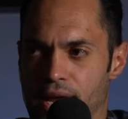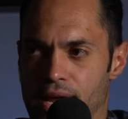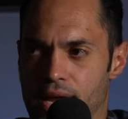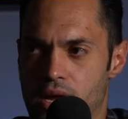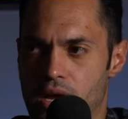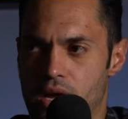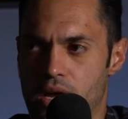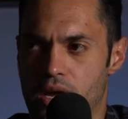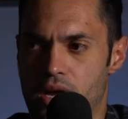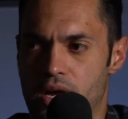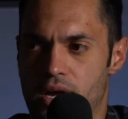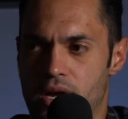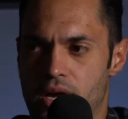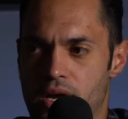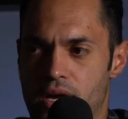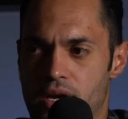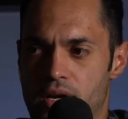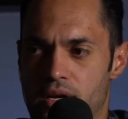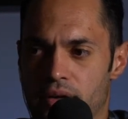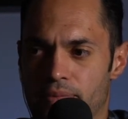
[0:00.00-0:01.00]

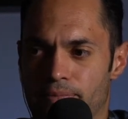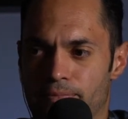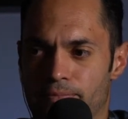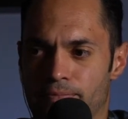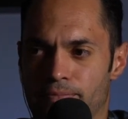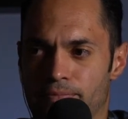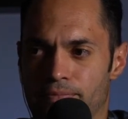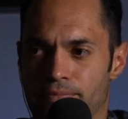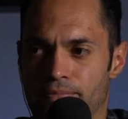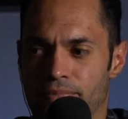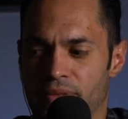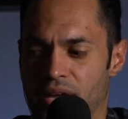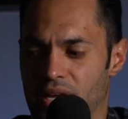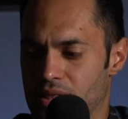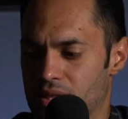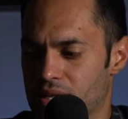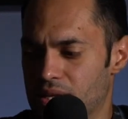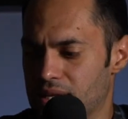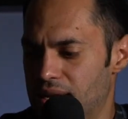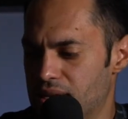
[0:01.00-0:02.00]
And I
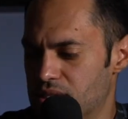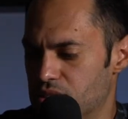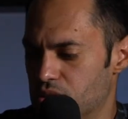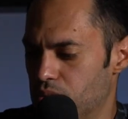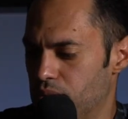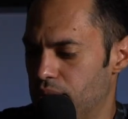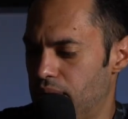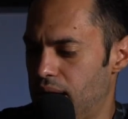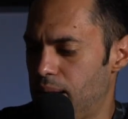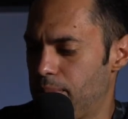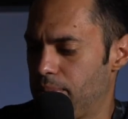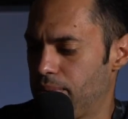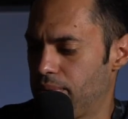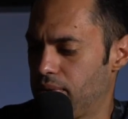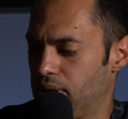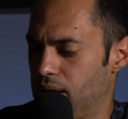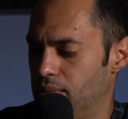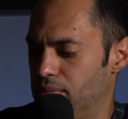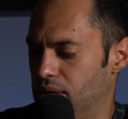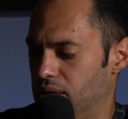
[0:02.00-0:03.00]
think that's a wrap.
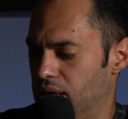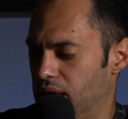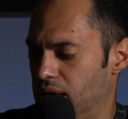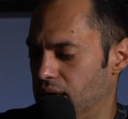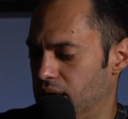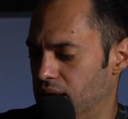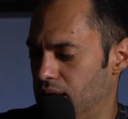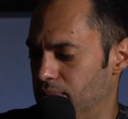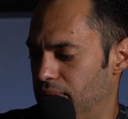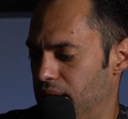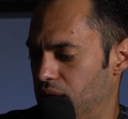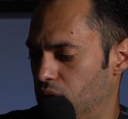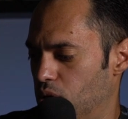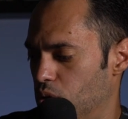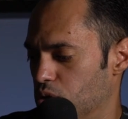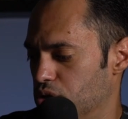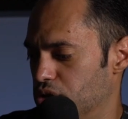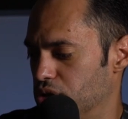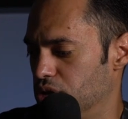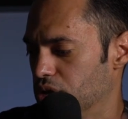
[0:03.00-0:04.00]
I mean, again, my
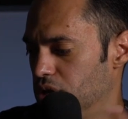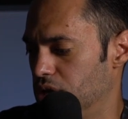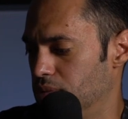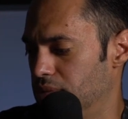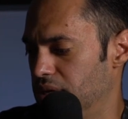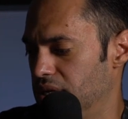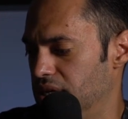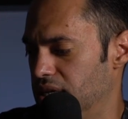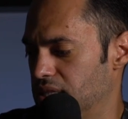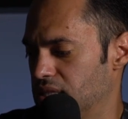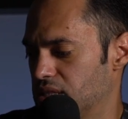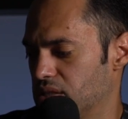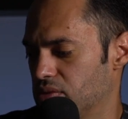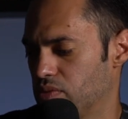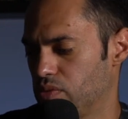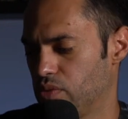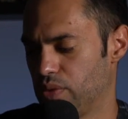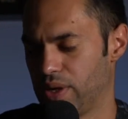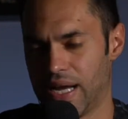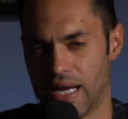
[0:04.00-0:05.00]
goal is 30 minutes.
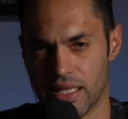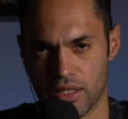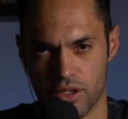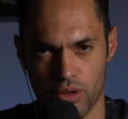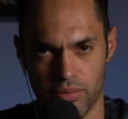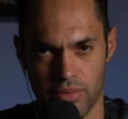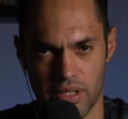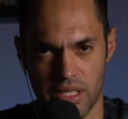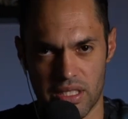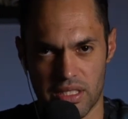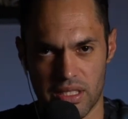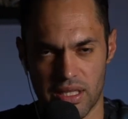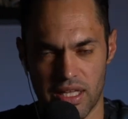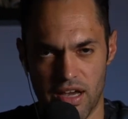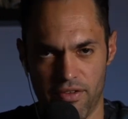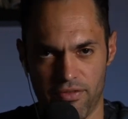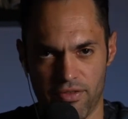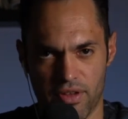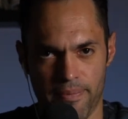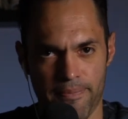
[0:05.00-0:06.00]
We got 2 minutes
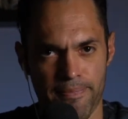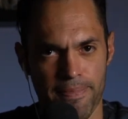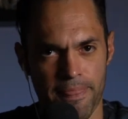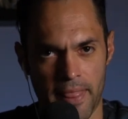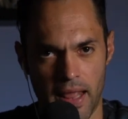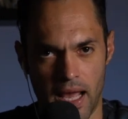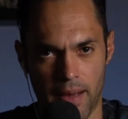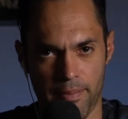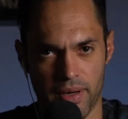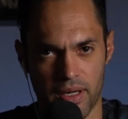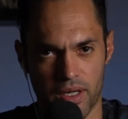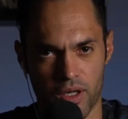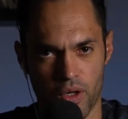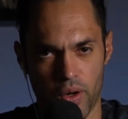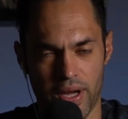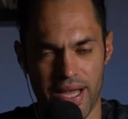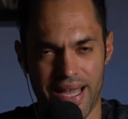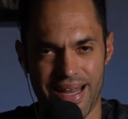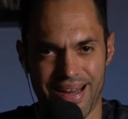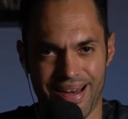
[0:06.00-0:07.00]
left. I'm going to go
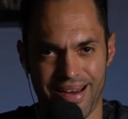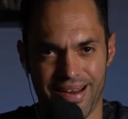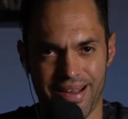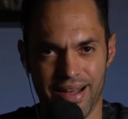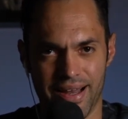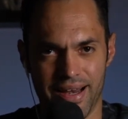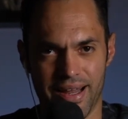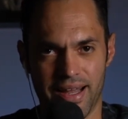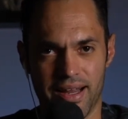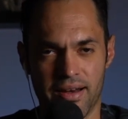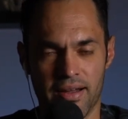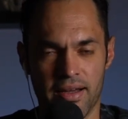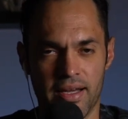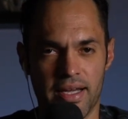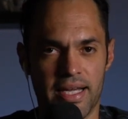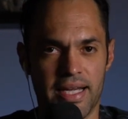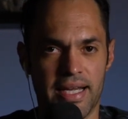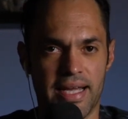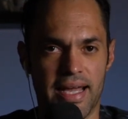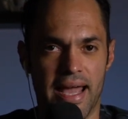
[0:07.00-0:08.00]
ahead and cut it
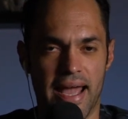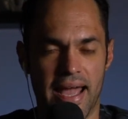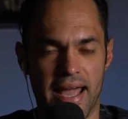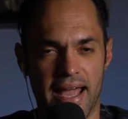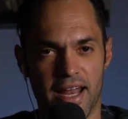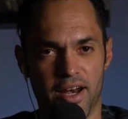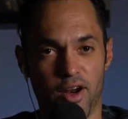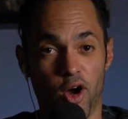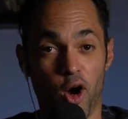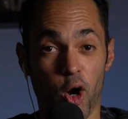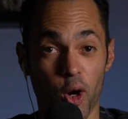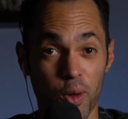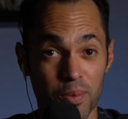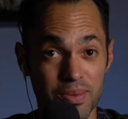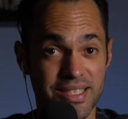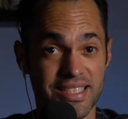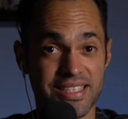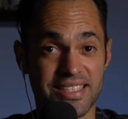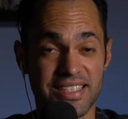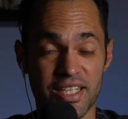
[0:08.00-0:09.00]
and hope
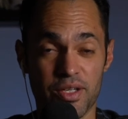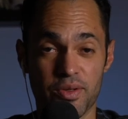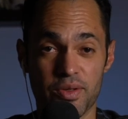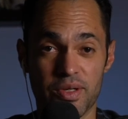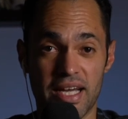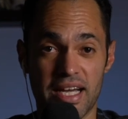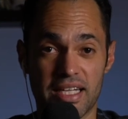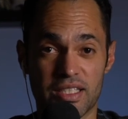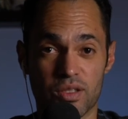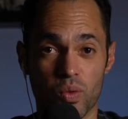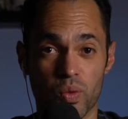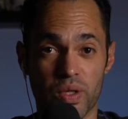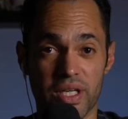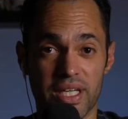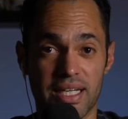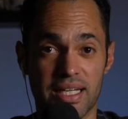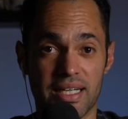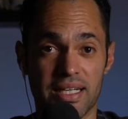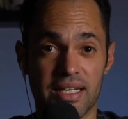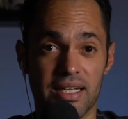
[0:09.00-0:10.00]
to see you next
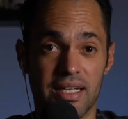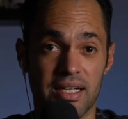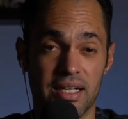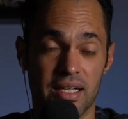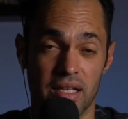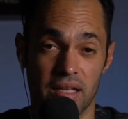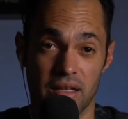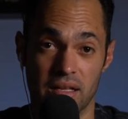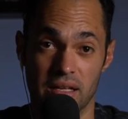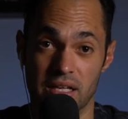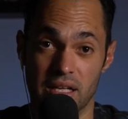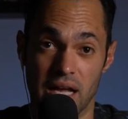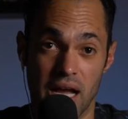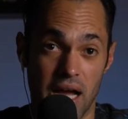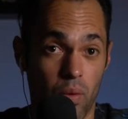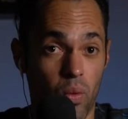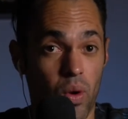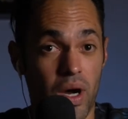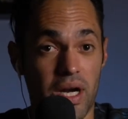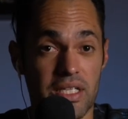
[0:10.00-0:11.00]
week.
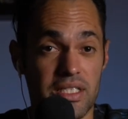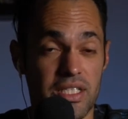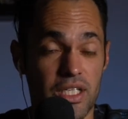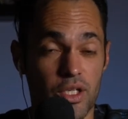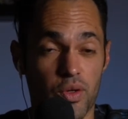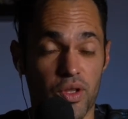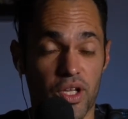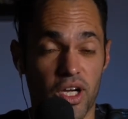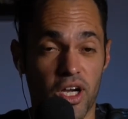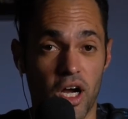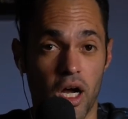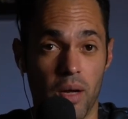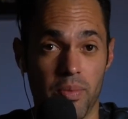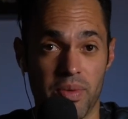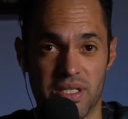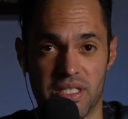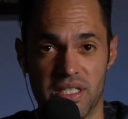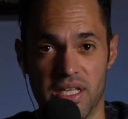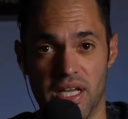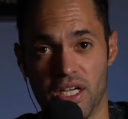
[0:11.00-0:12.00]
I want to see you in the
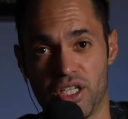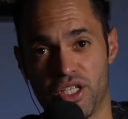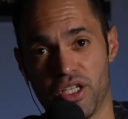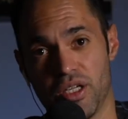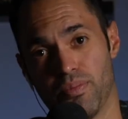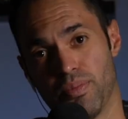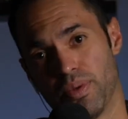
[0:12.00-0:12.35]
comment section.